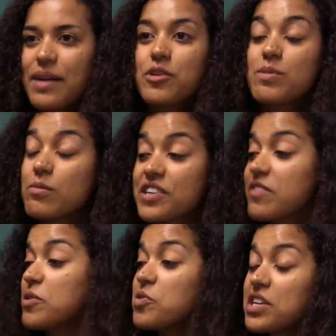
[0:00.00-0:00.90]
Most people
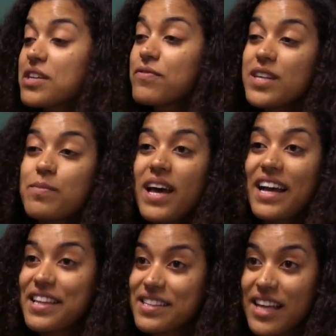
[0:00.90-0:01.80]
gave me really good
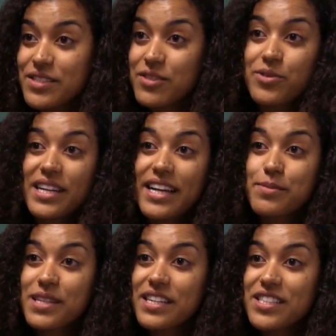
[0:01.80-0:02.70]
feedback, like that was a great
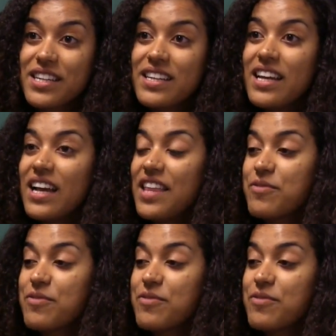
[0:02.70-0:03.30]
explanation.